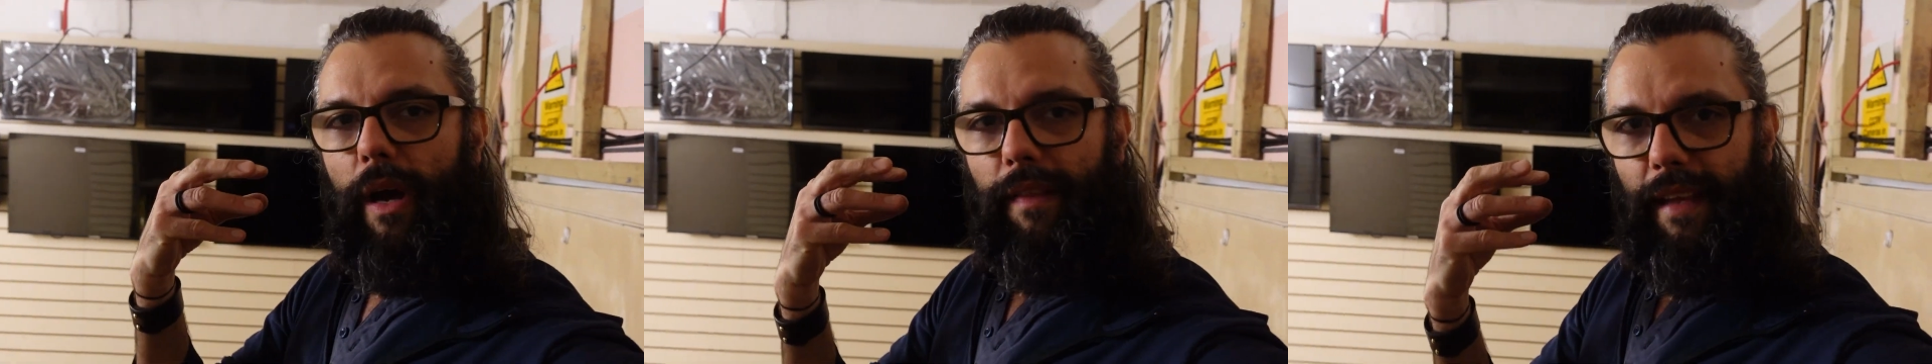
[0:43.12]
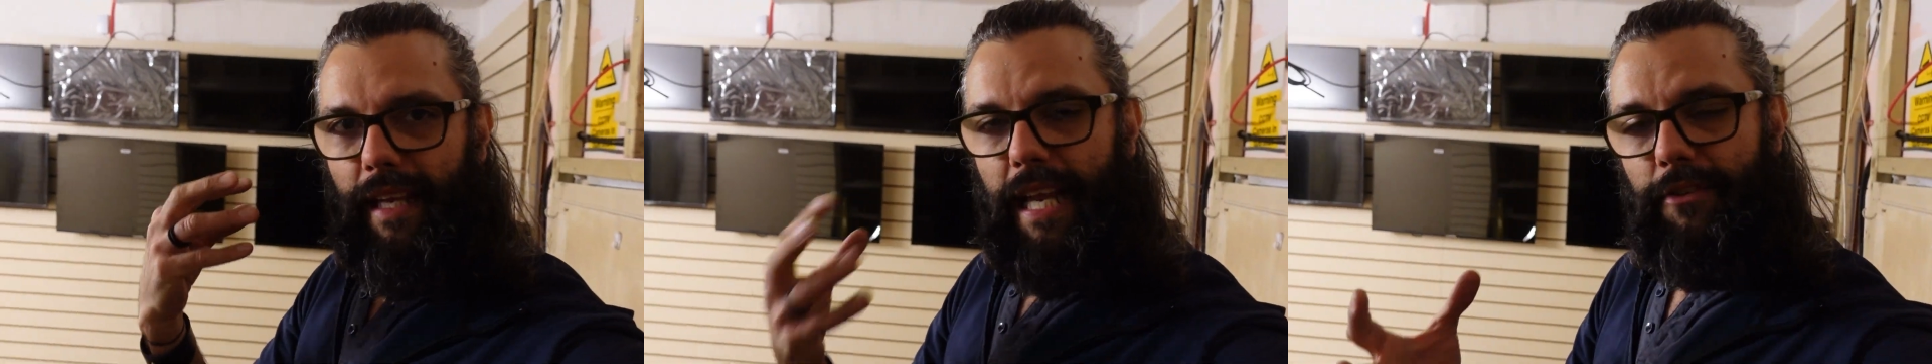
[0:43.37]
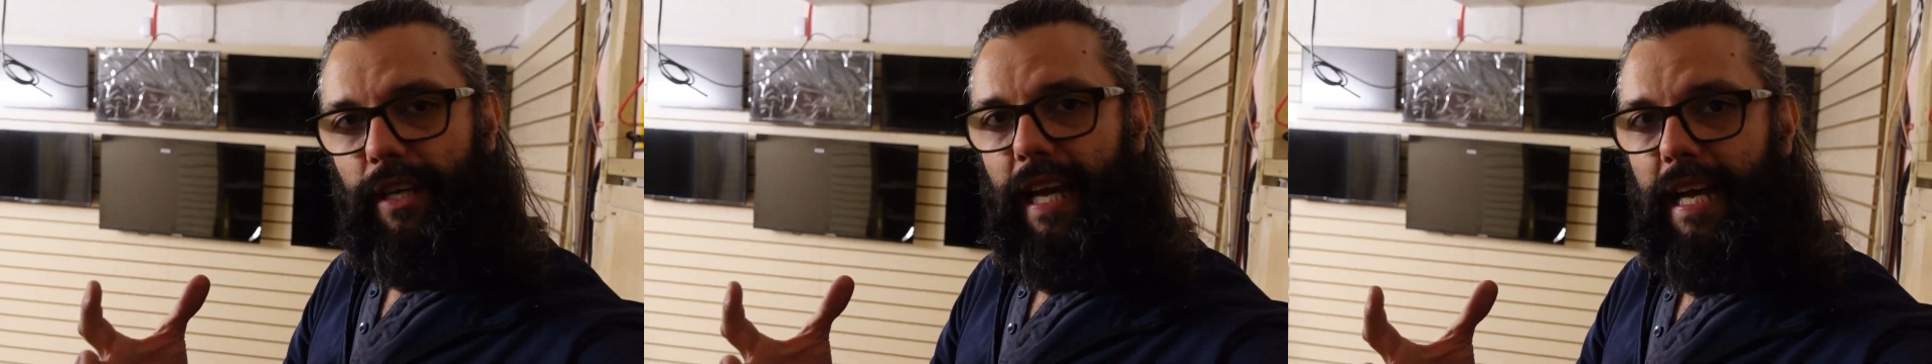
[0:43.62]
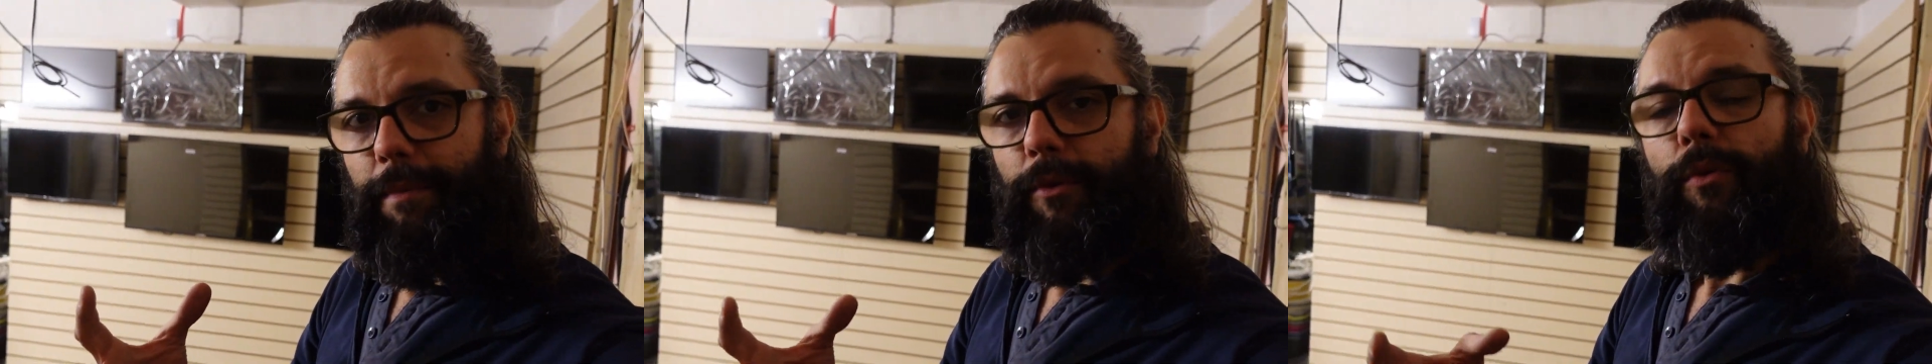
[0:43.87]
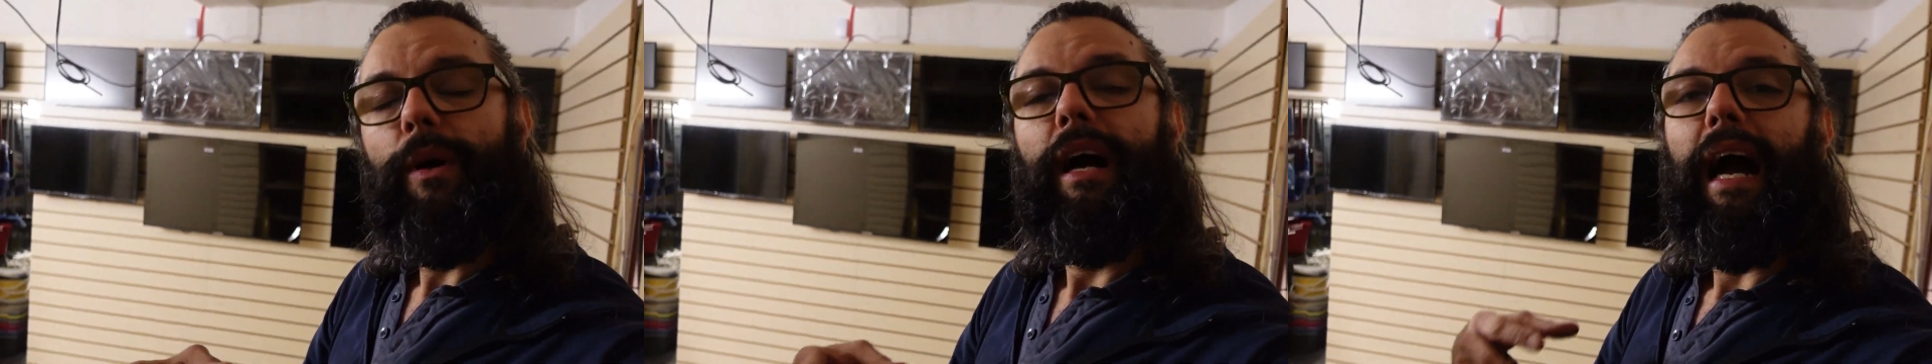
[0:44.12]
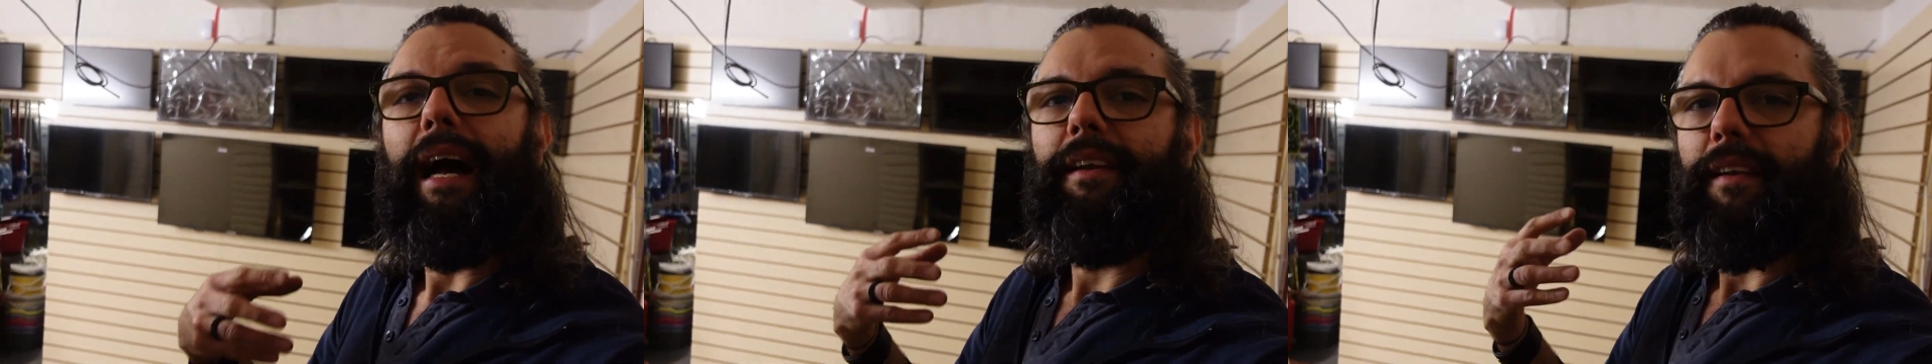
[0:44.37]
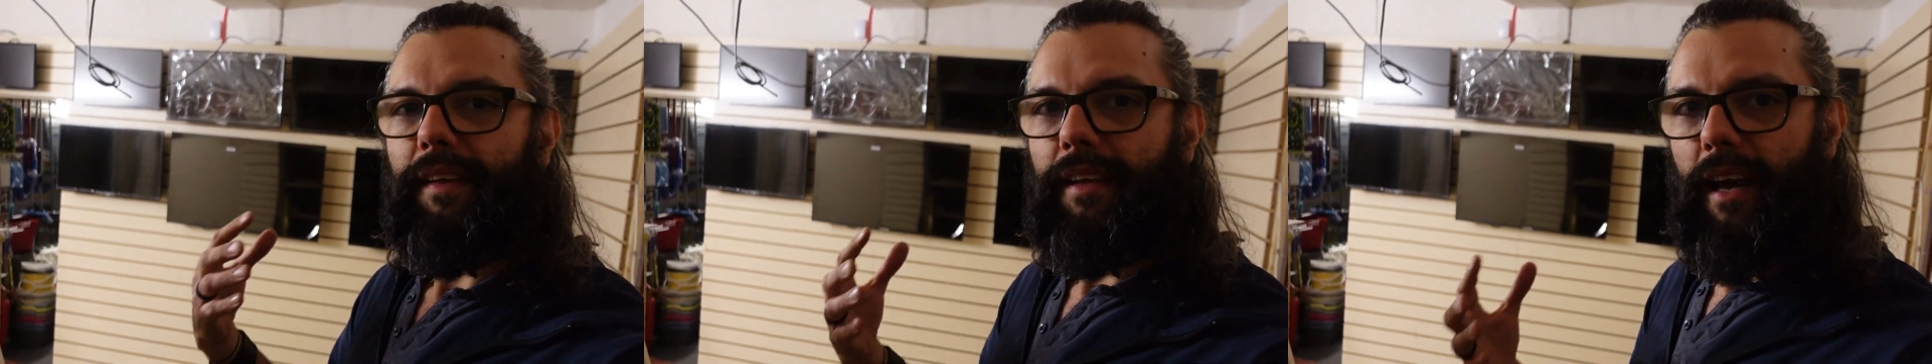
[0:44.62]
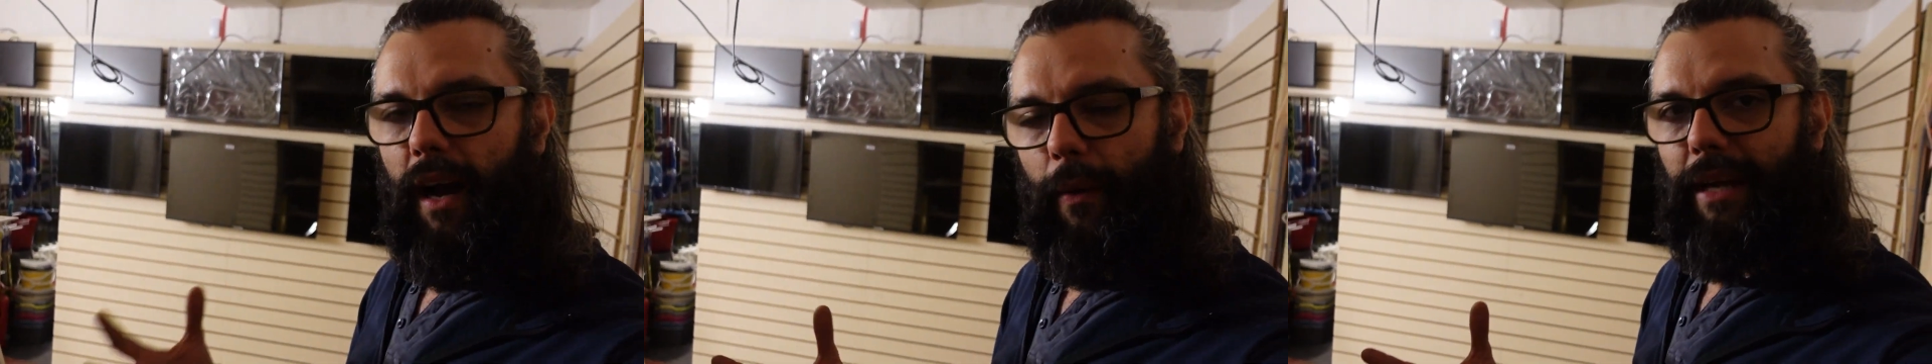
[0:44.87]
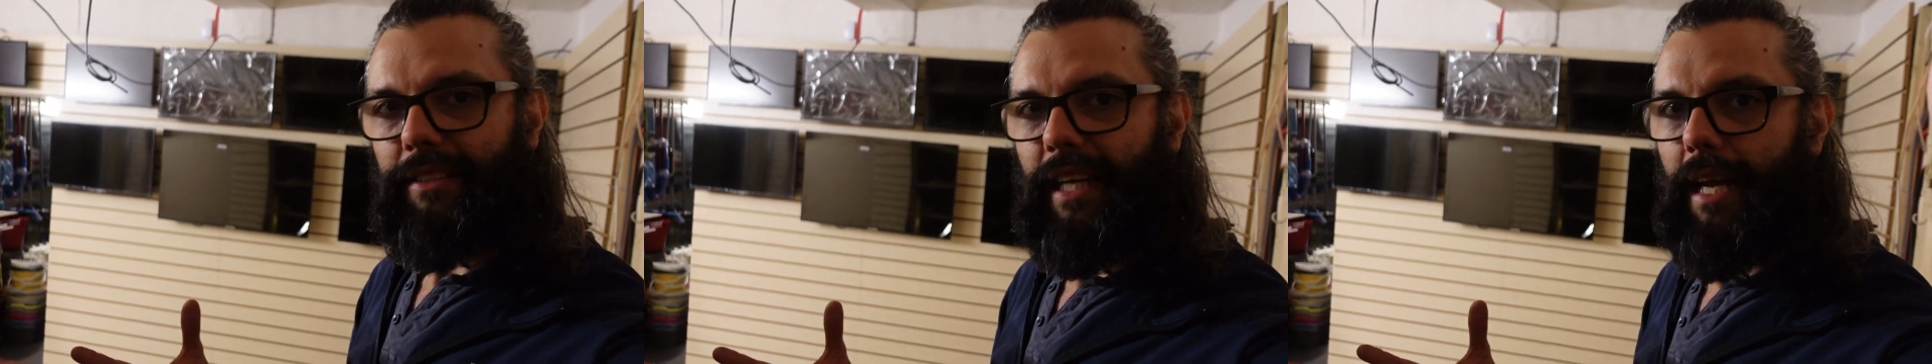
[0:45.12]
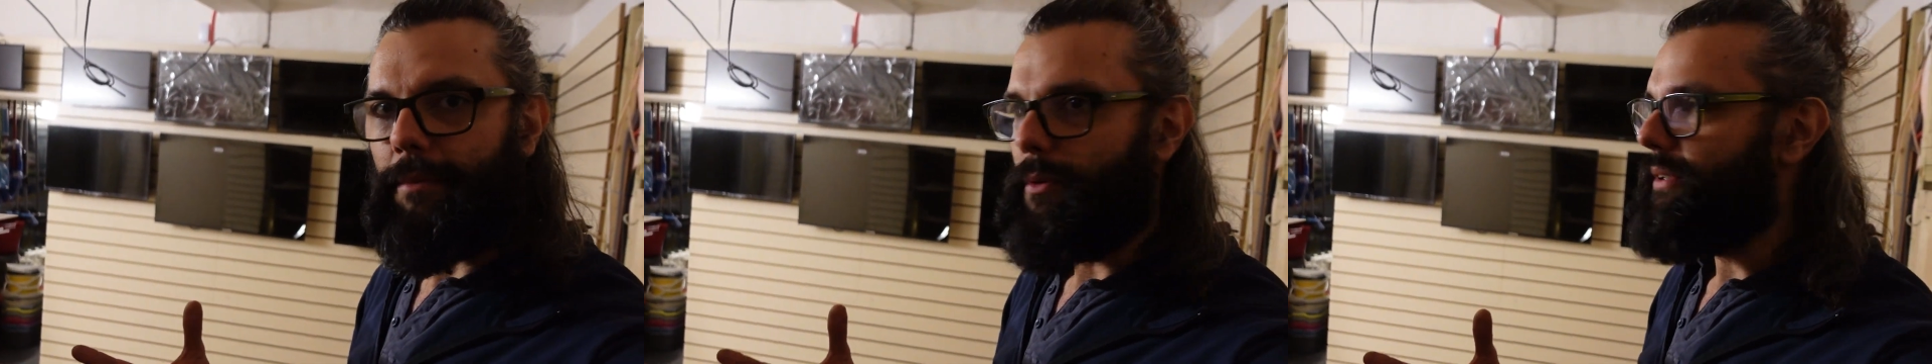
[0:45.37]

where the electric cable and the coax cable